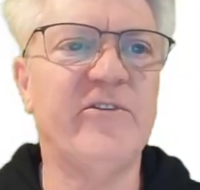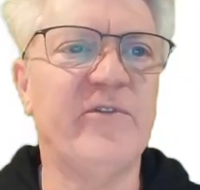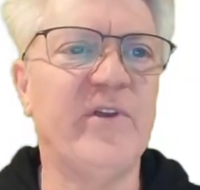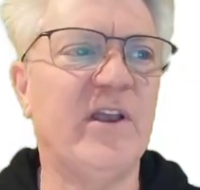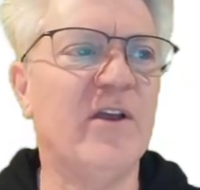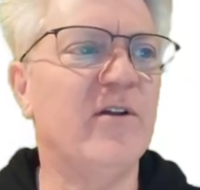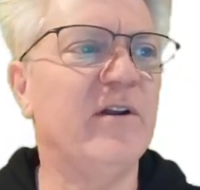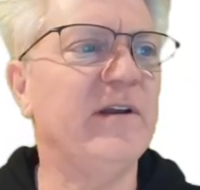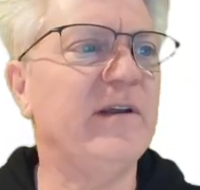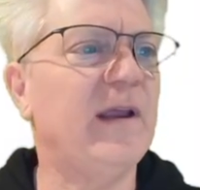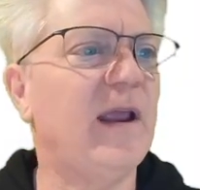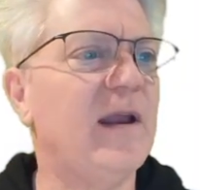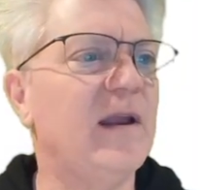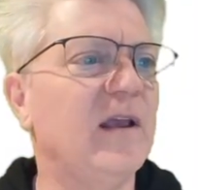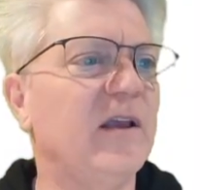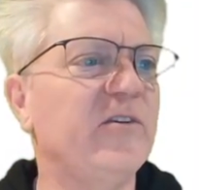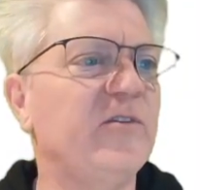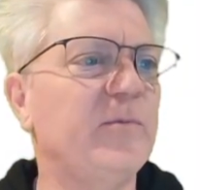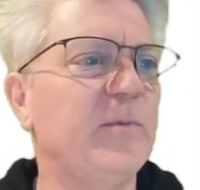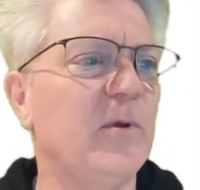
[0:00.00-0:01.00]
if we go to Data
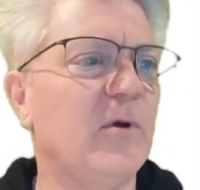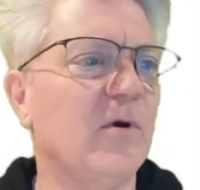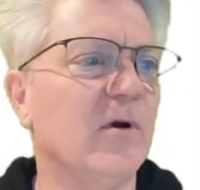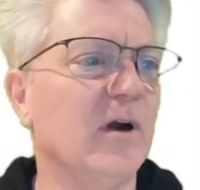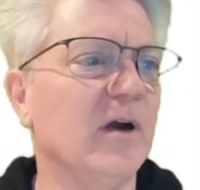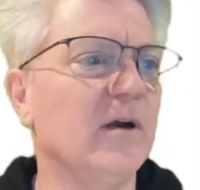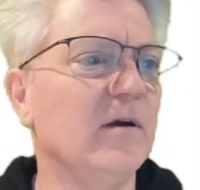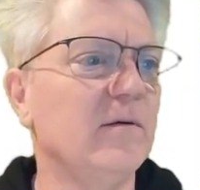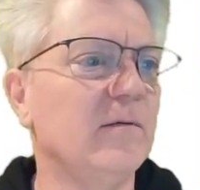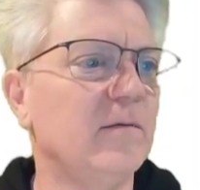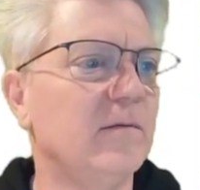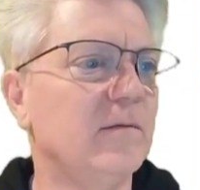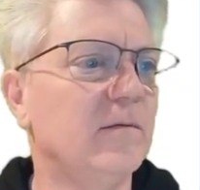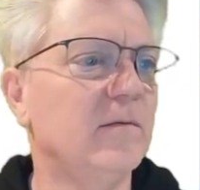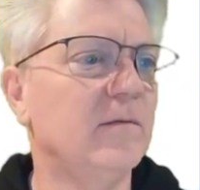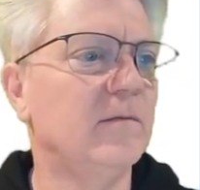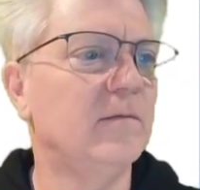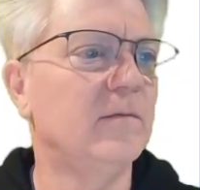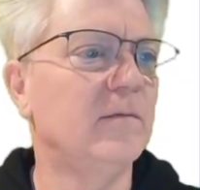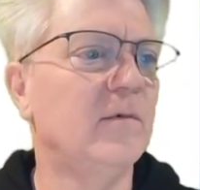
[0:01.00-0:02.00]
Explorer,
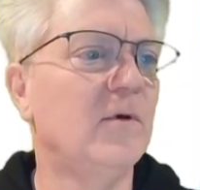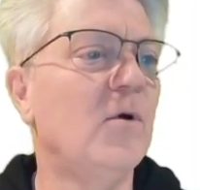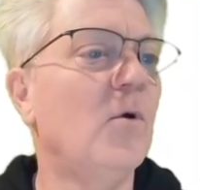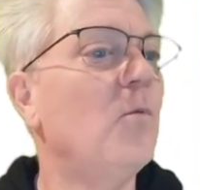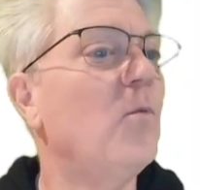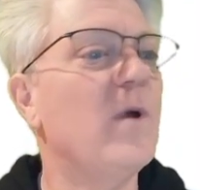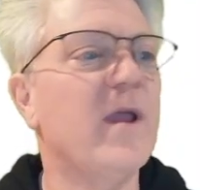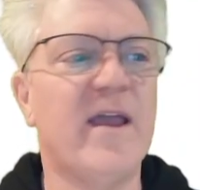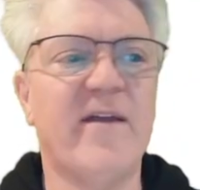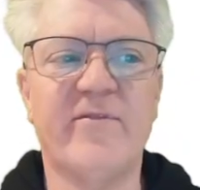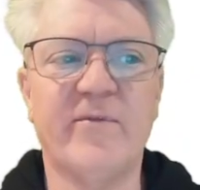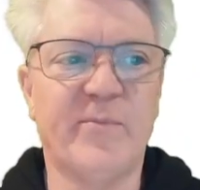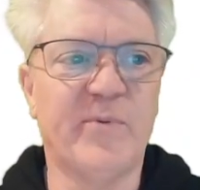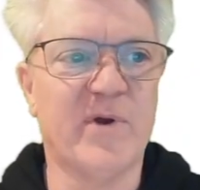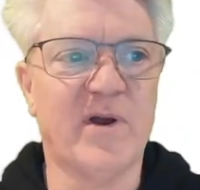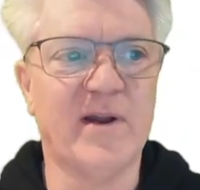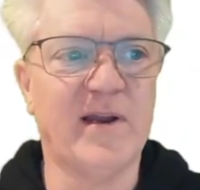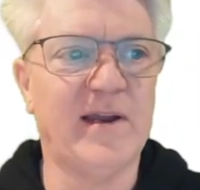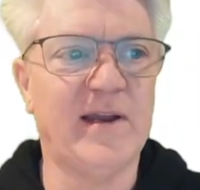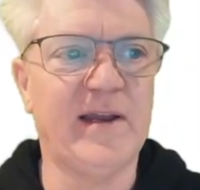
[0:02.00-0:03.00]
we haven't
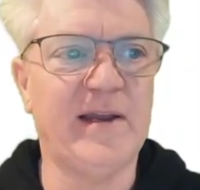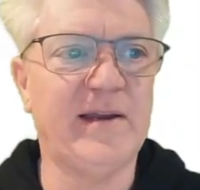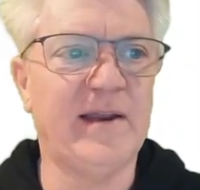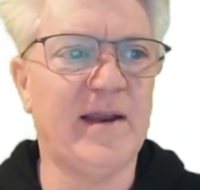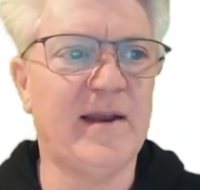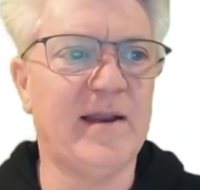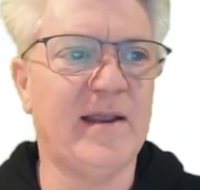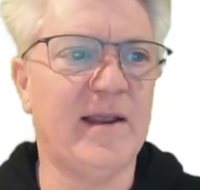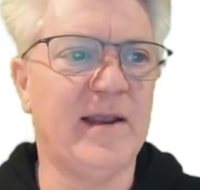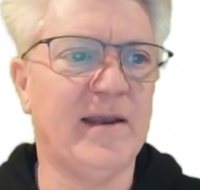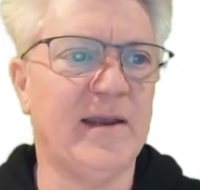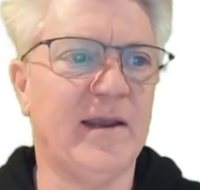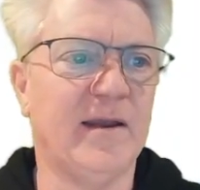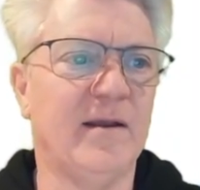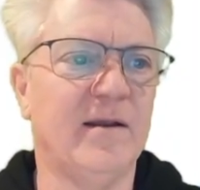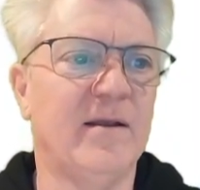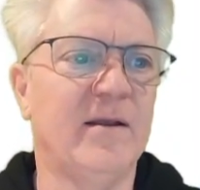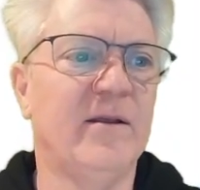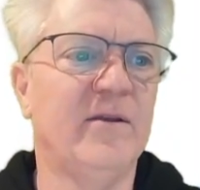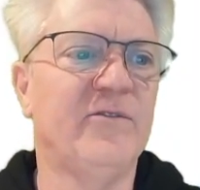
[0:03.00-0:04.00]
brought any data in.
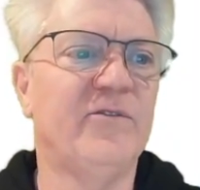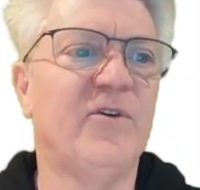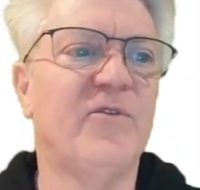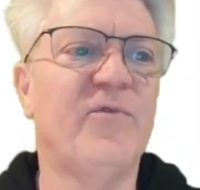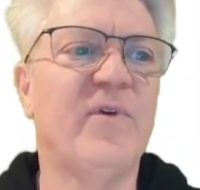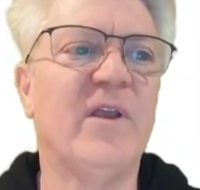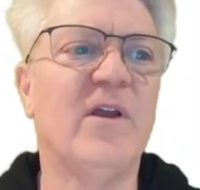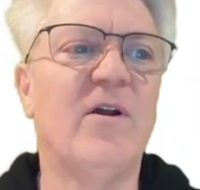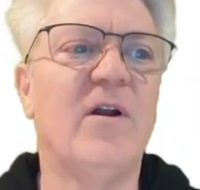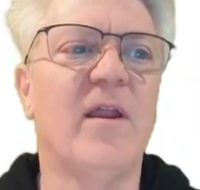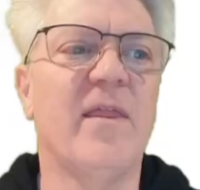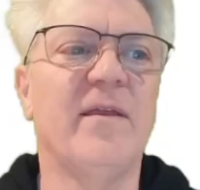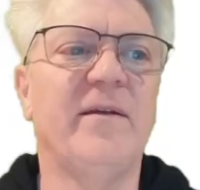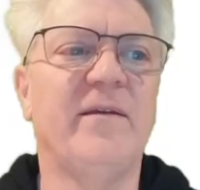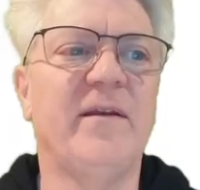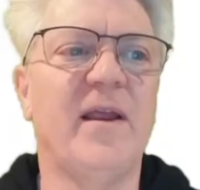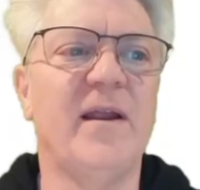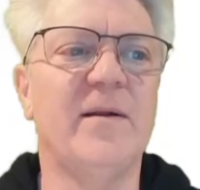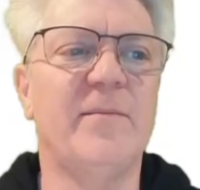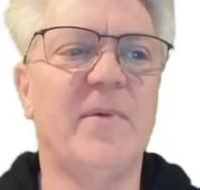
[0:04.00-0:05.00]
So if we go to the
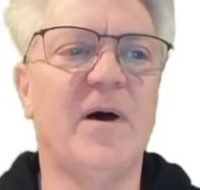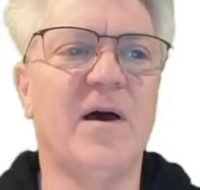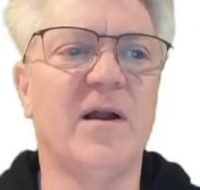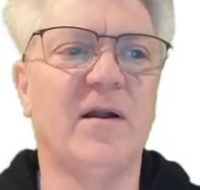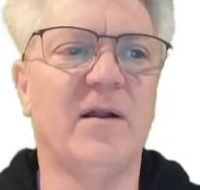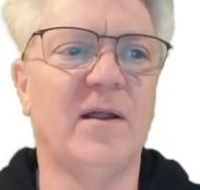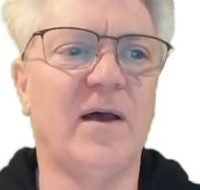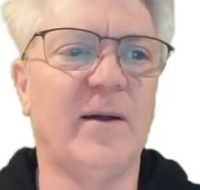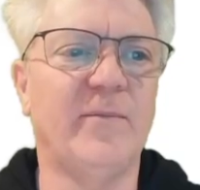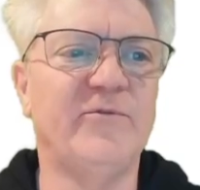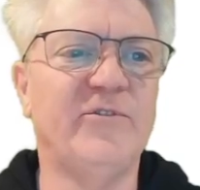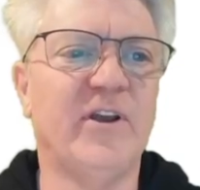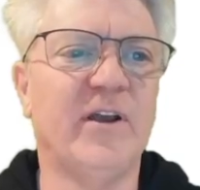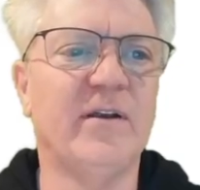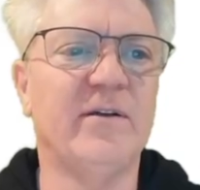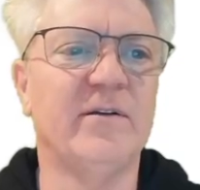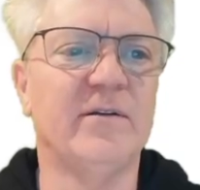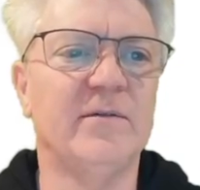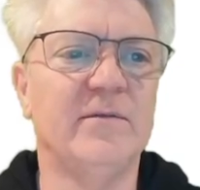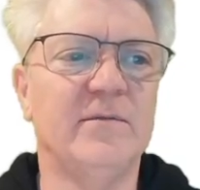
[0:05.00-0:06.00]
data model
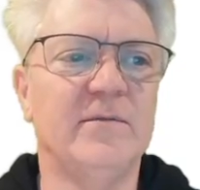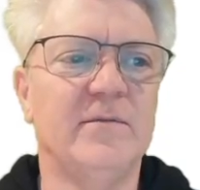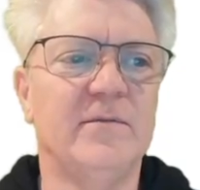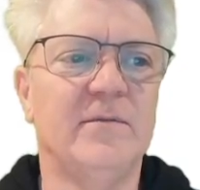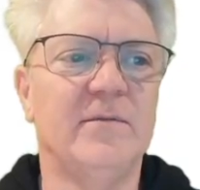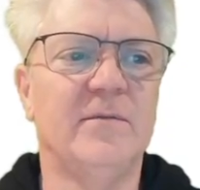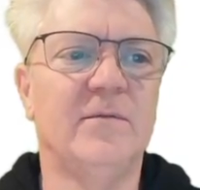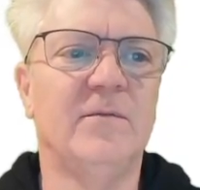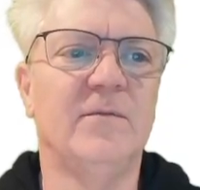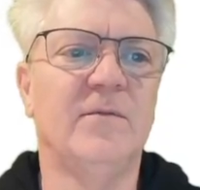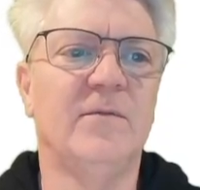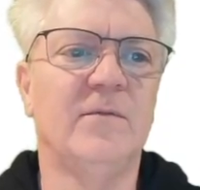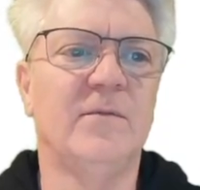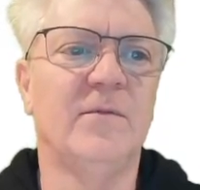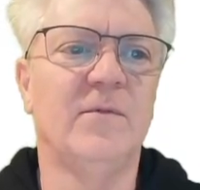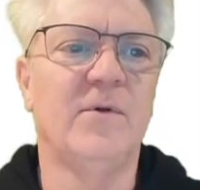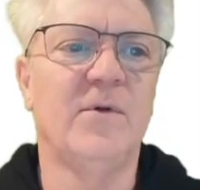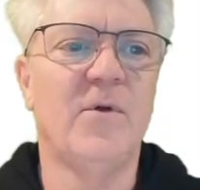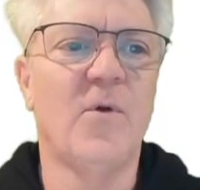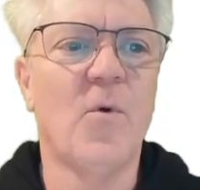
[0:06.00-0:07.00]
object,
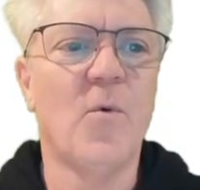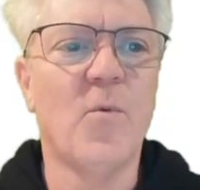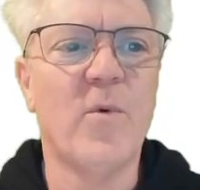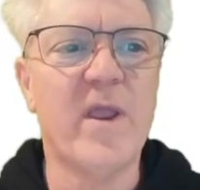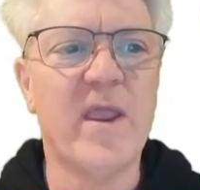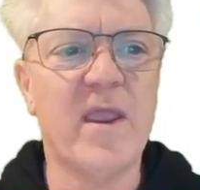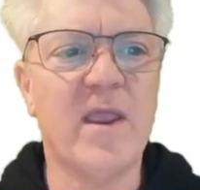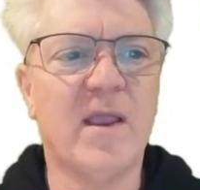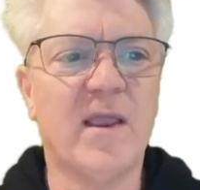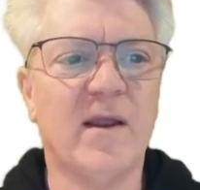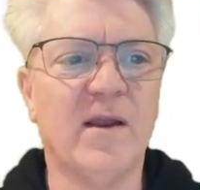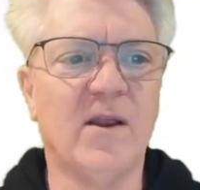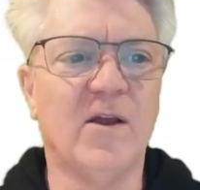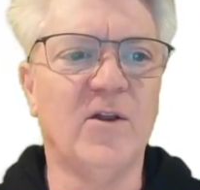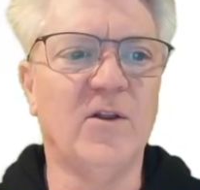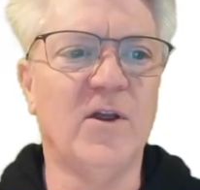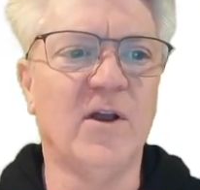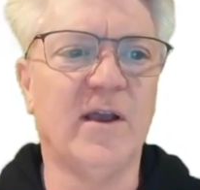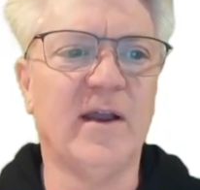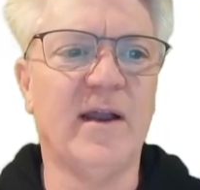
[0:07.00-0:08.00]
we can
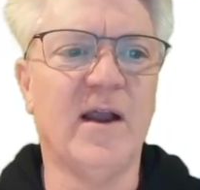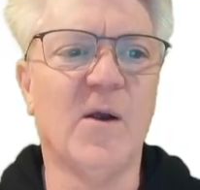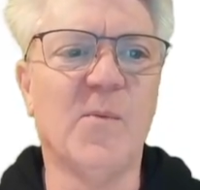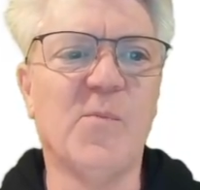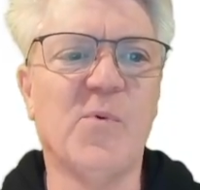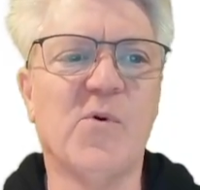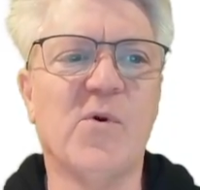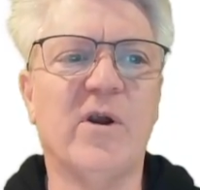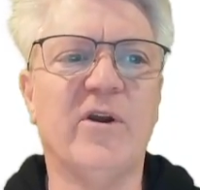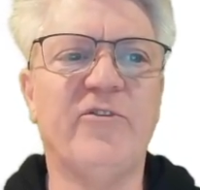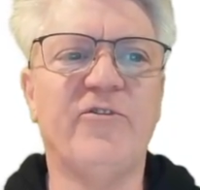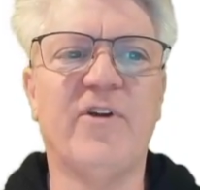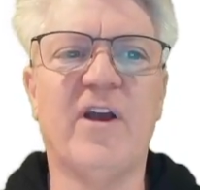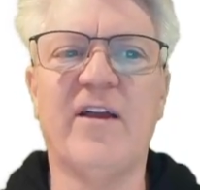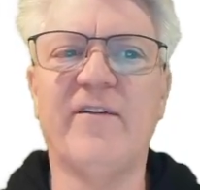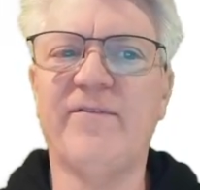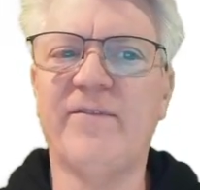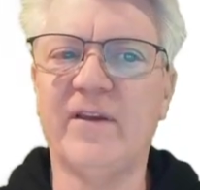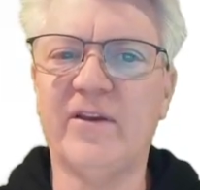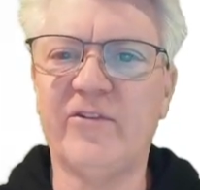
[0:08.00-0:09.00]
go look at airport
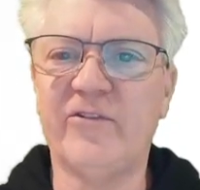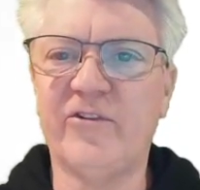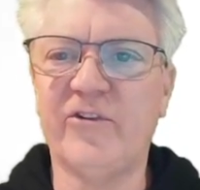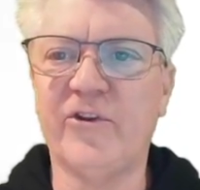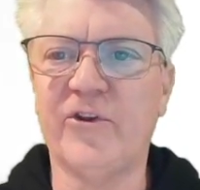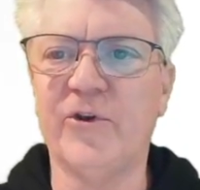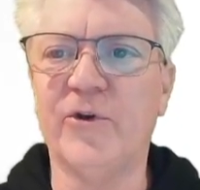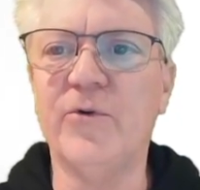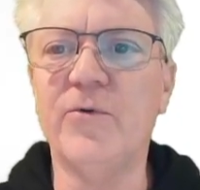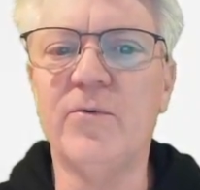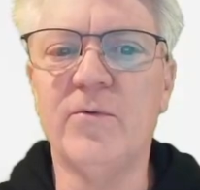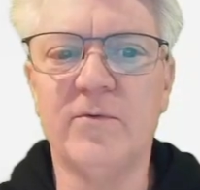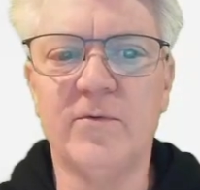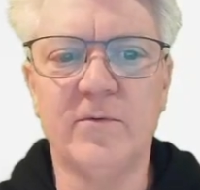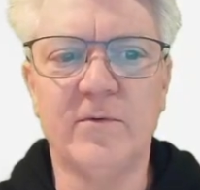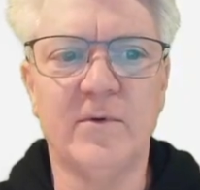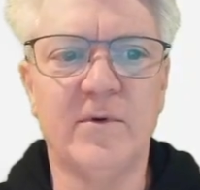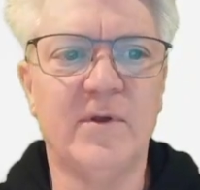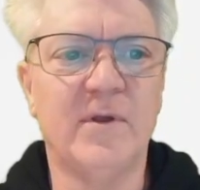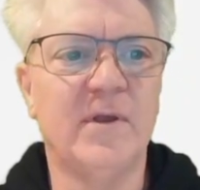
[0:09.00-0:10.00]
traffic 2,
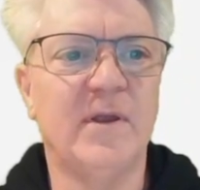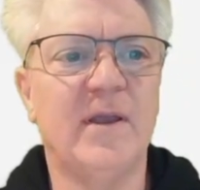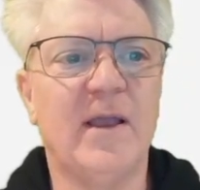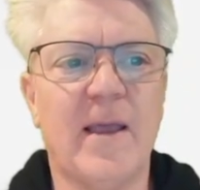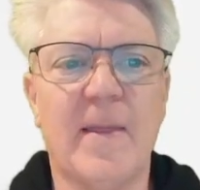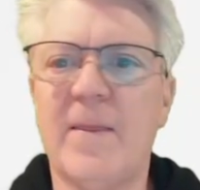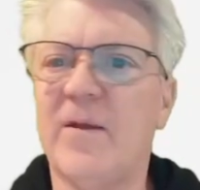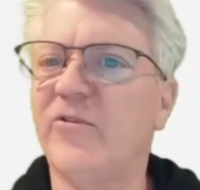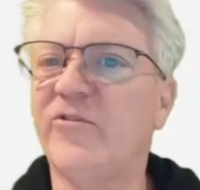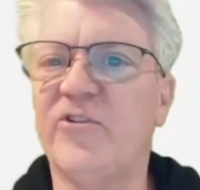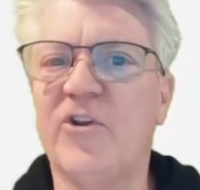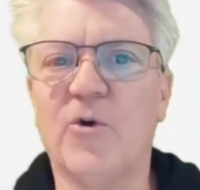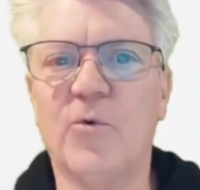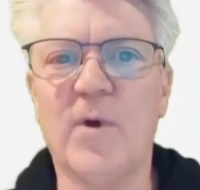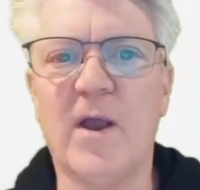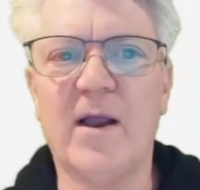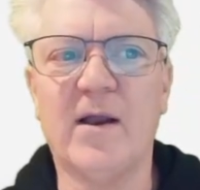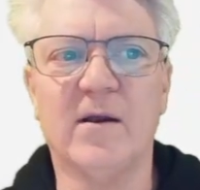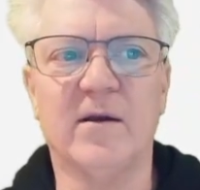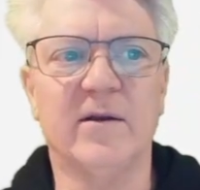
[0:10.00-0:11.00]
and there's no
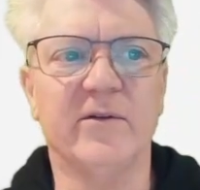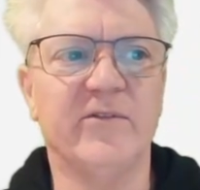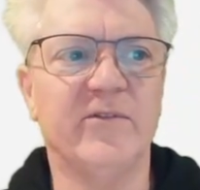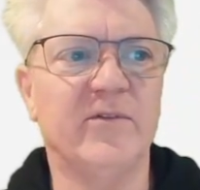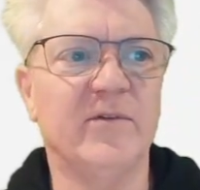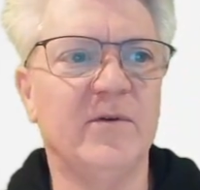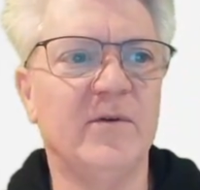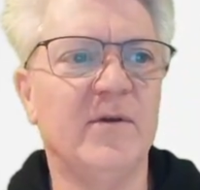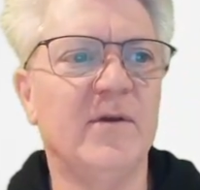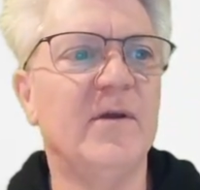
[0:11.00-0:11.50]
records.